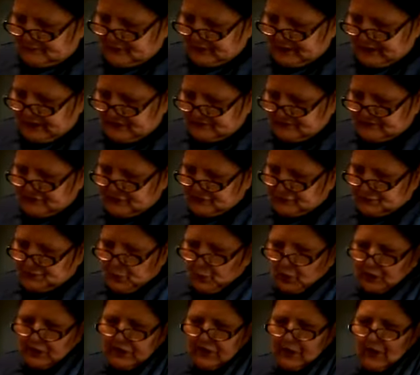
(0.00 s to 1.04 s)
because he's
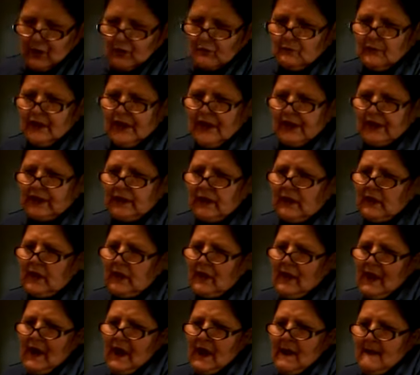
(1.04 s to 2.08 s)
putting on weight.
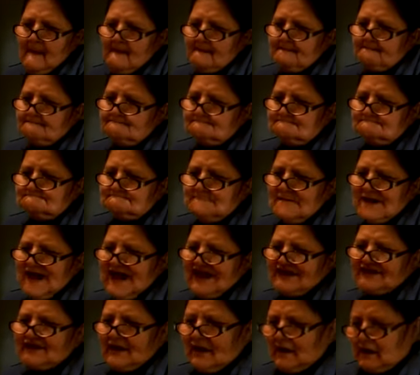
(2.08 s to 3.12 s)

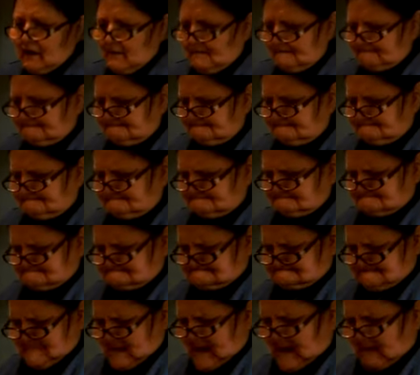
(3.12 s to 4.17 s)
And um,
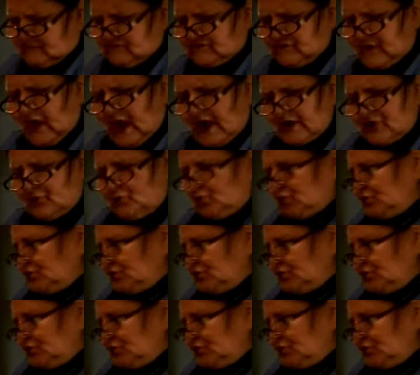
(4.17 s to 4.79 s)
I was kind of